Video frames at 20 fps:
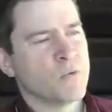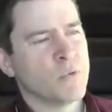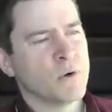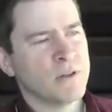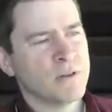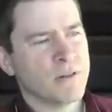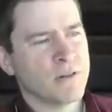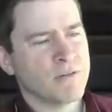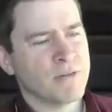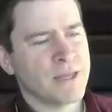
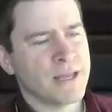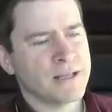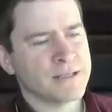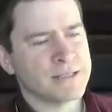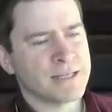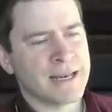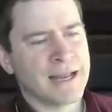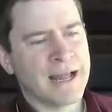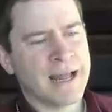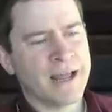One of the
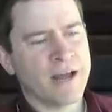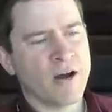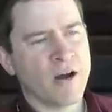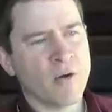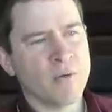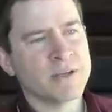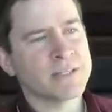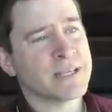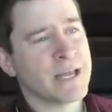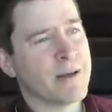things that I
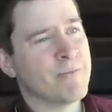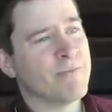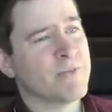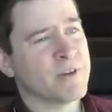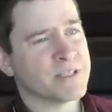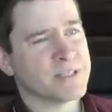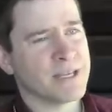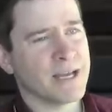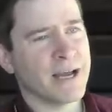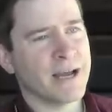always
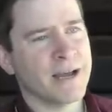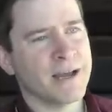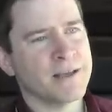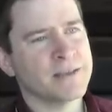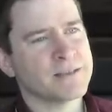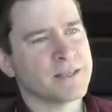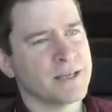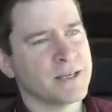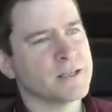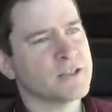
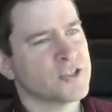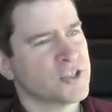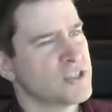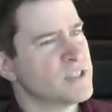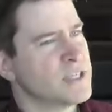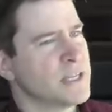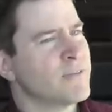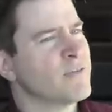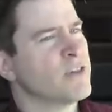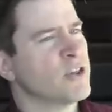emphasize is
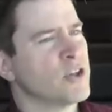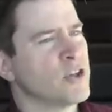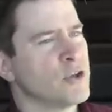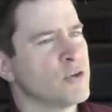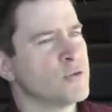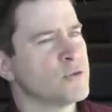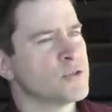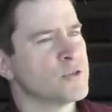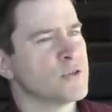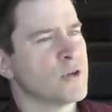just even the
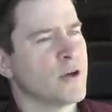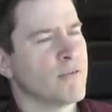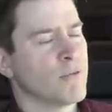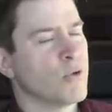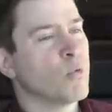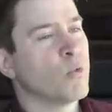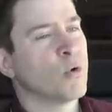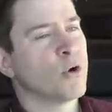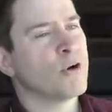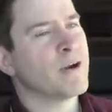use of
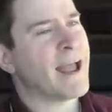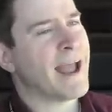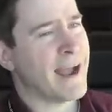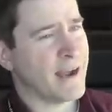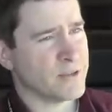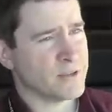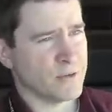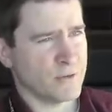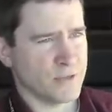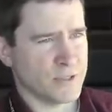the word
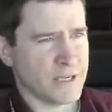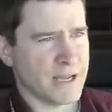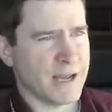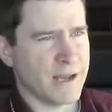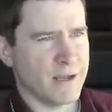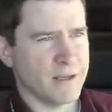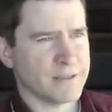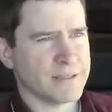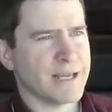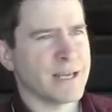
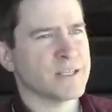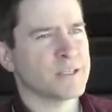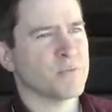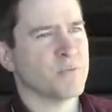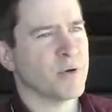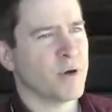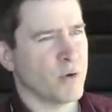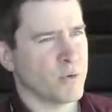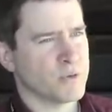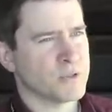exercise as
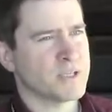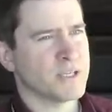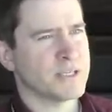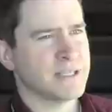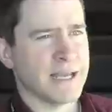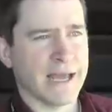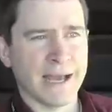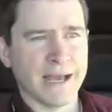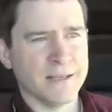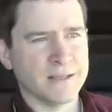opposed to
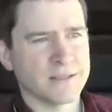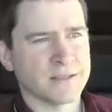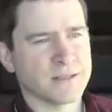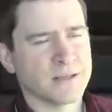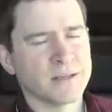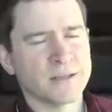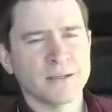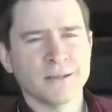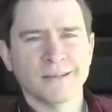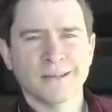
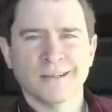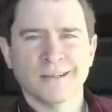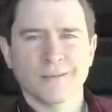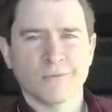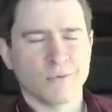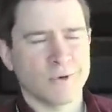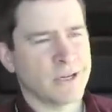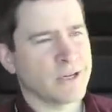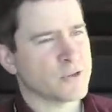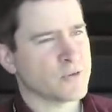test.
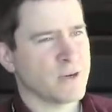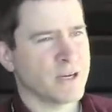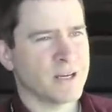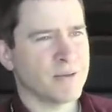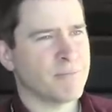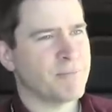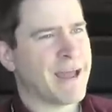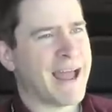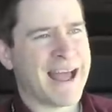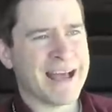We're not trying
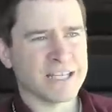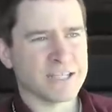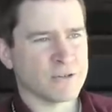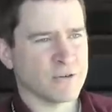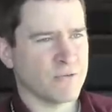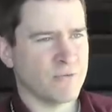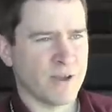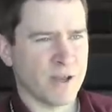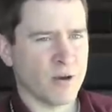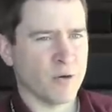to pass
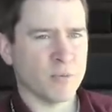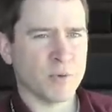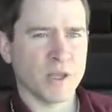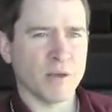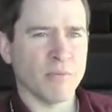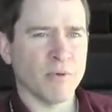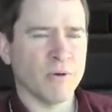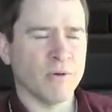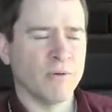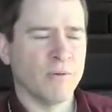or fail
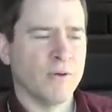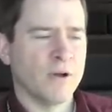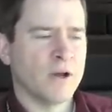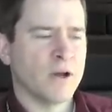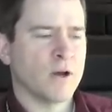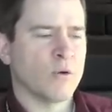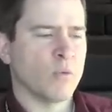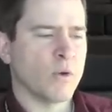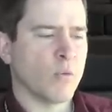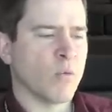people.
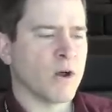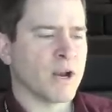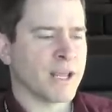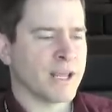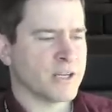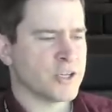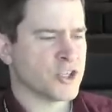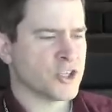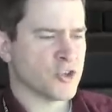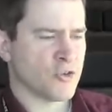We want to
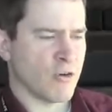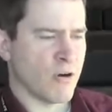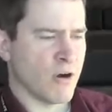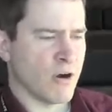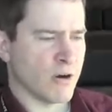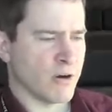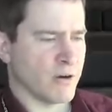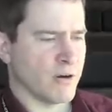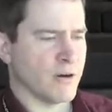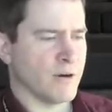get
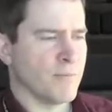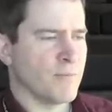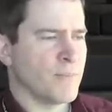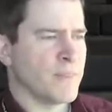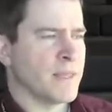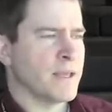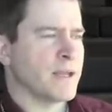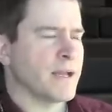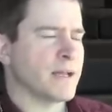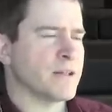stronger.
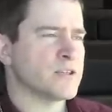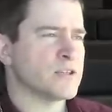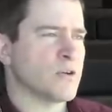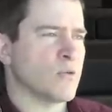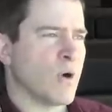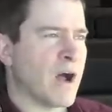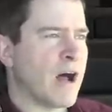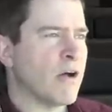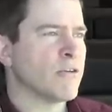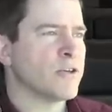And
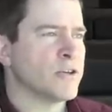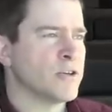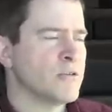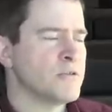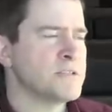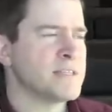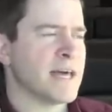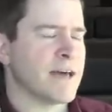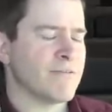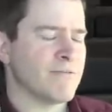so I'll
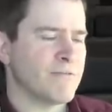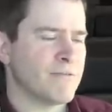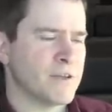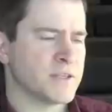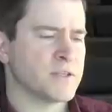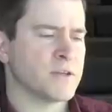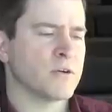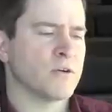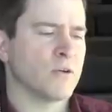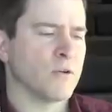use that
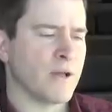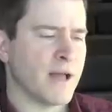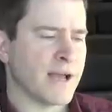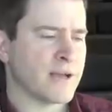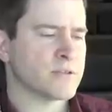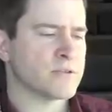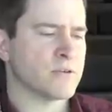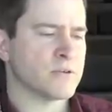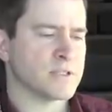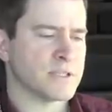physical
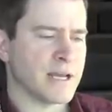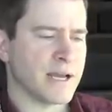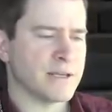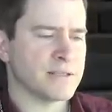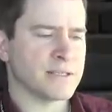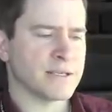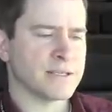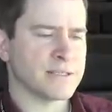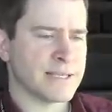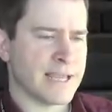
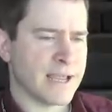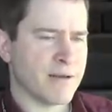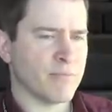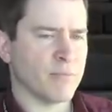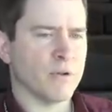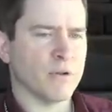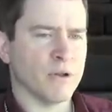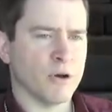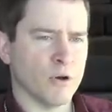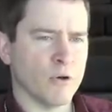exercise
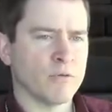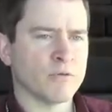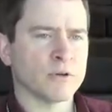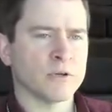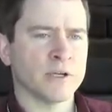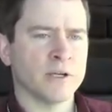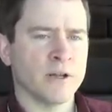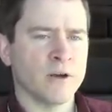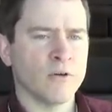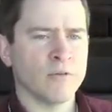example
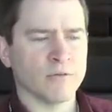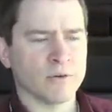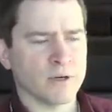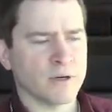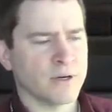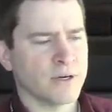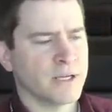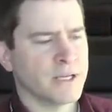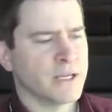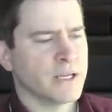over and over.
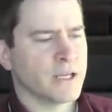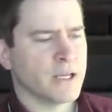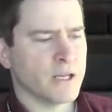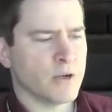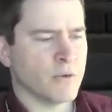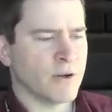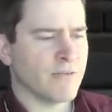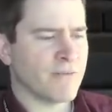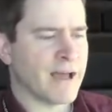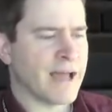
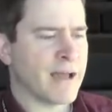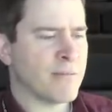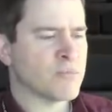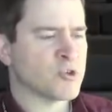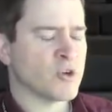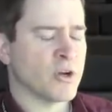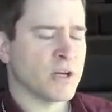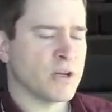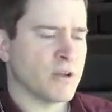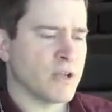You know, if I'm
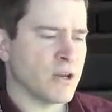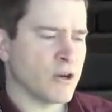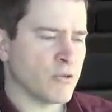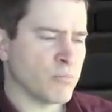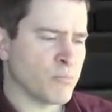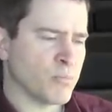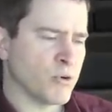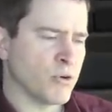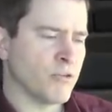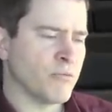trying to
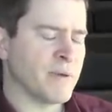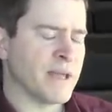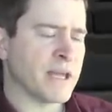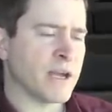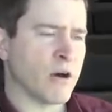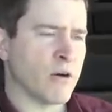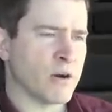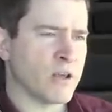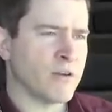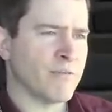improve my
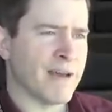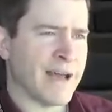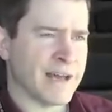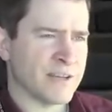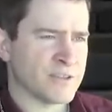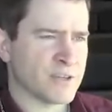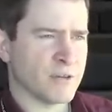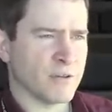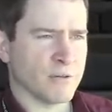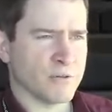
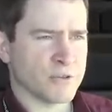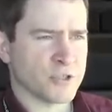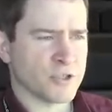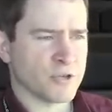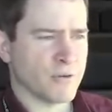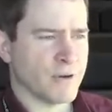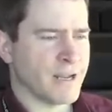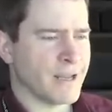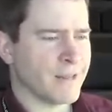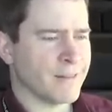cardiovascular
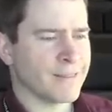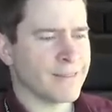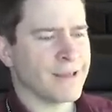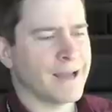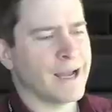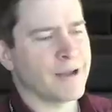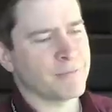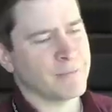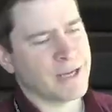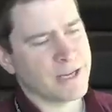strength,
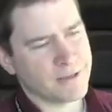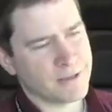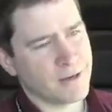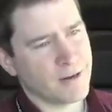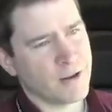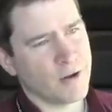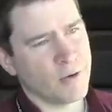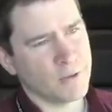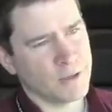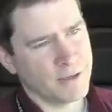I'm not
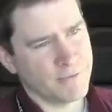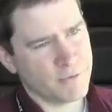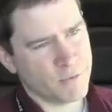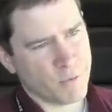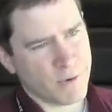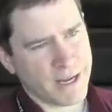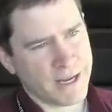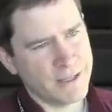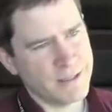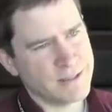going to go lift
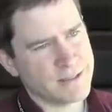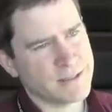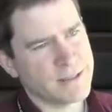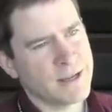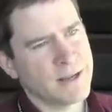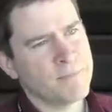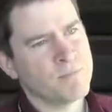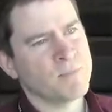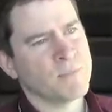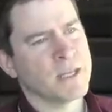weights.
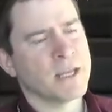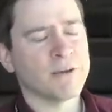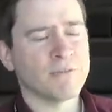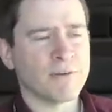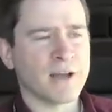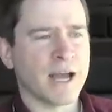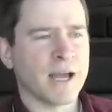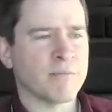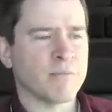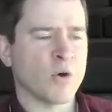
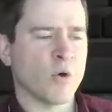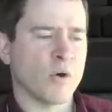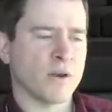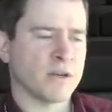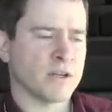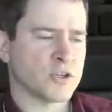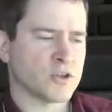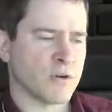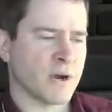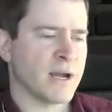If I'm
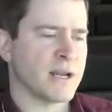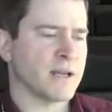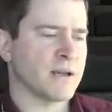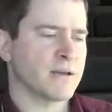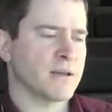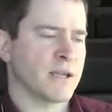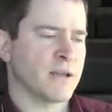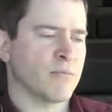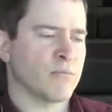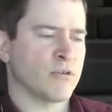going to try
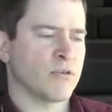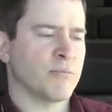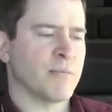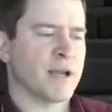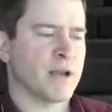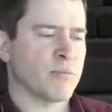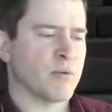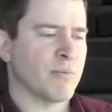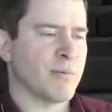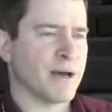to improve
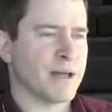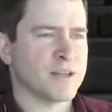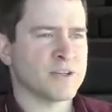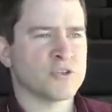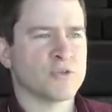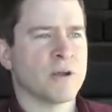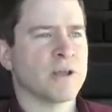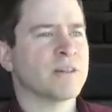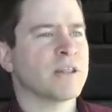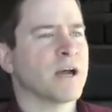my upper body
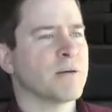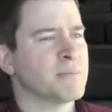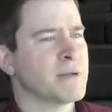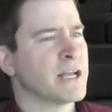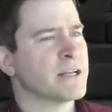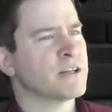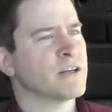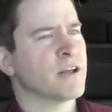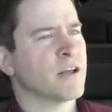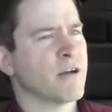strength, I'm
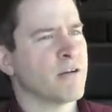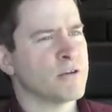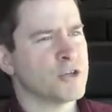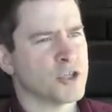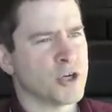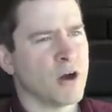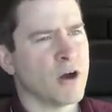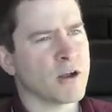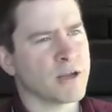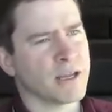not going to go
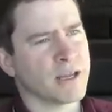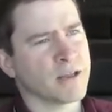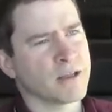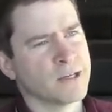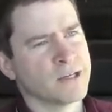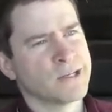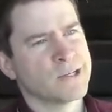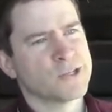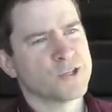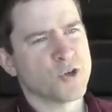jogging.
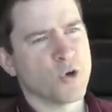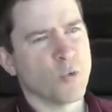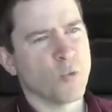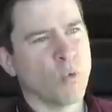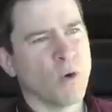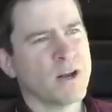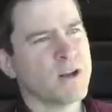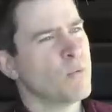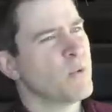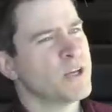So
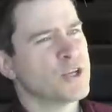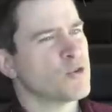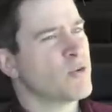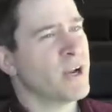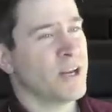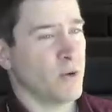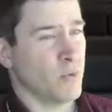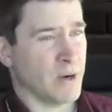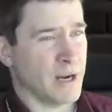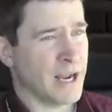what are we
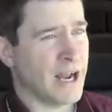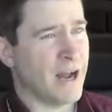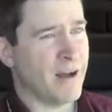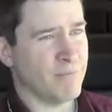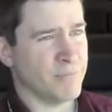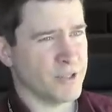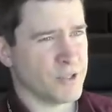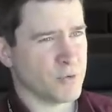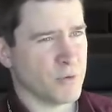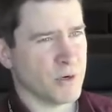trying to
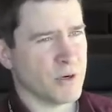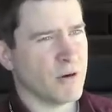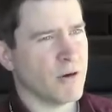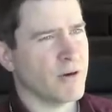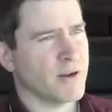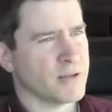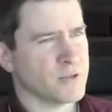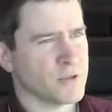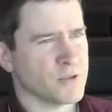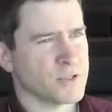accomplish? What are
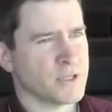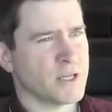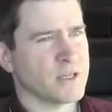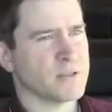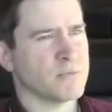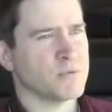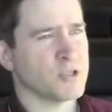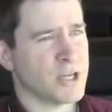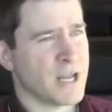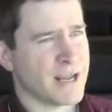our
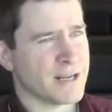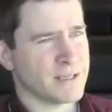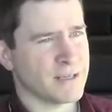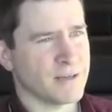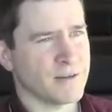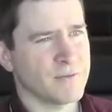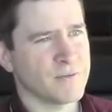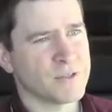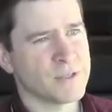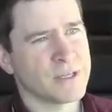exercise
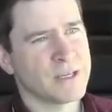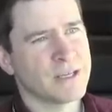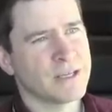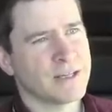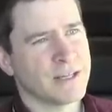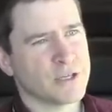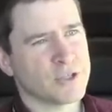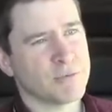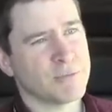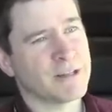objectives?
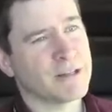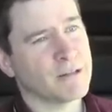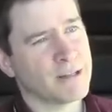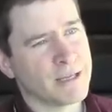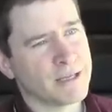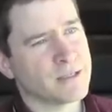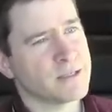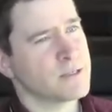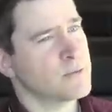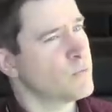That should be
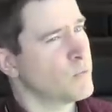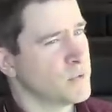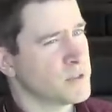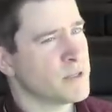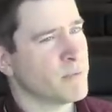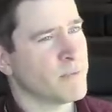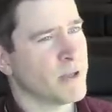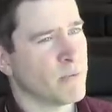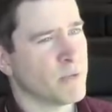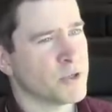linked to
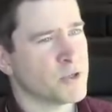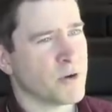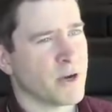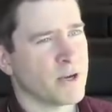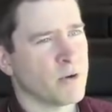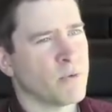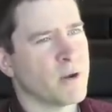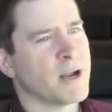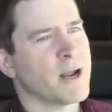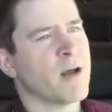something we're
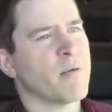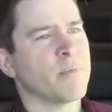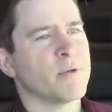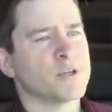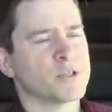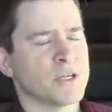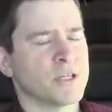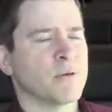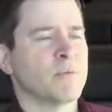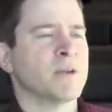trying to
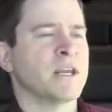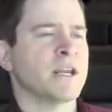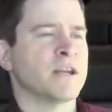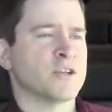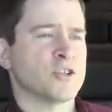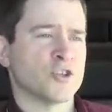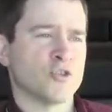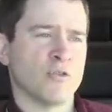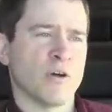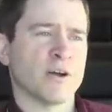accomplish, and then we need
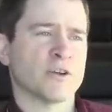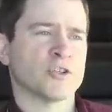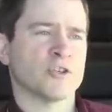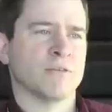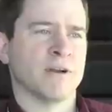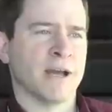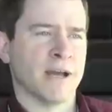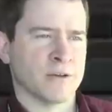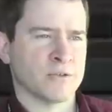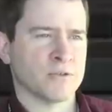to
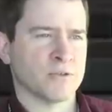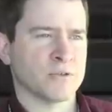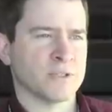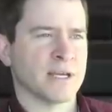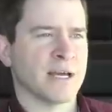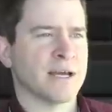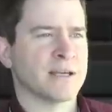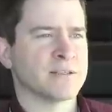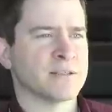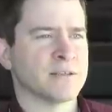structure
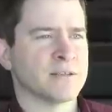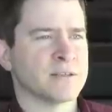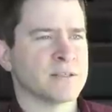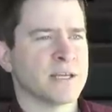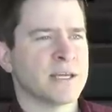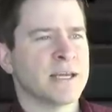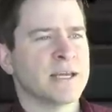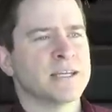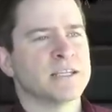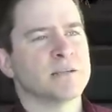exercises
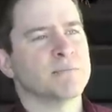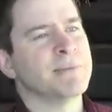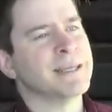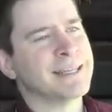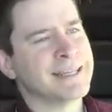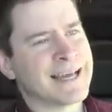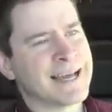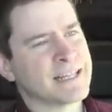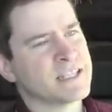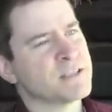to
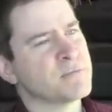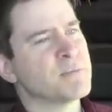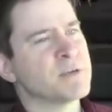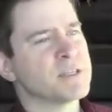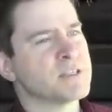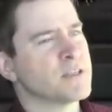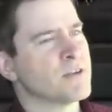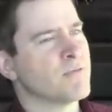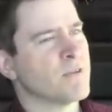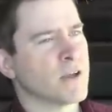meet that
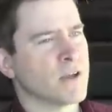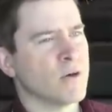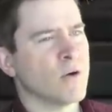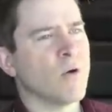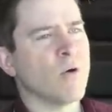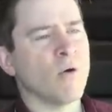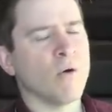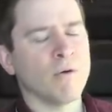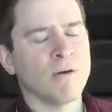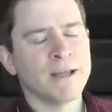specific
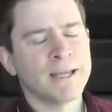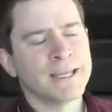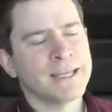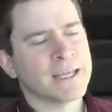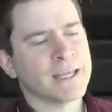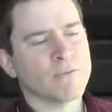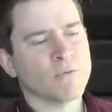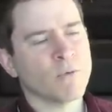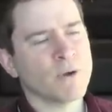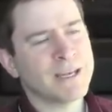goal.
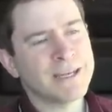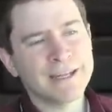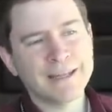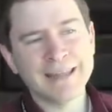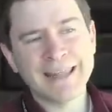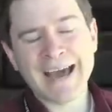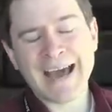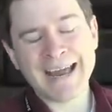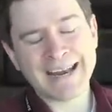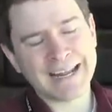If we
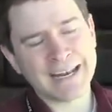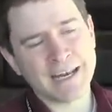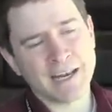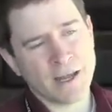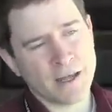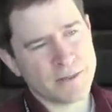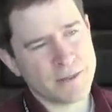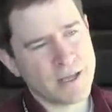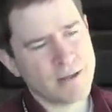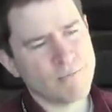did that and
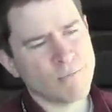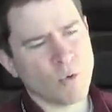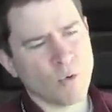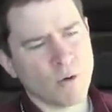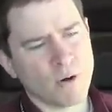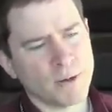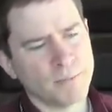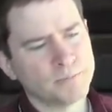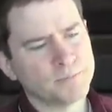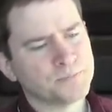nothing
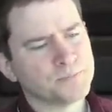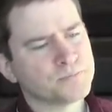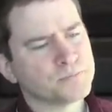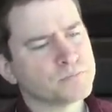more,